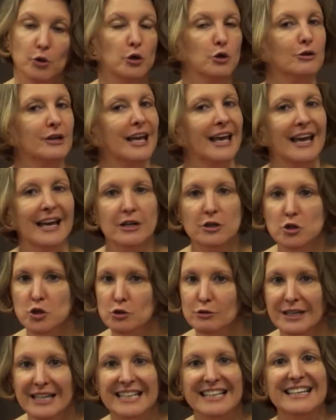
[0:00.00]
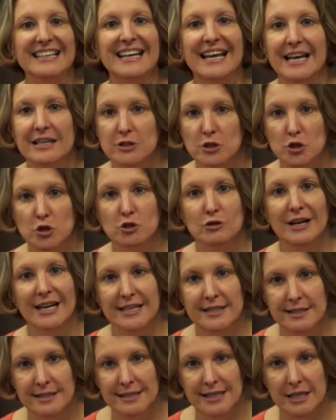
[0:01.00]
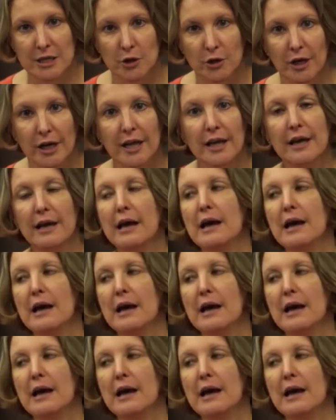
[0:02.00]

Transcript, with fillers: you can't treat it as a trade secret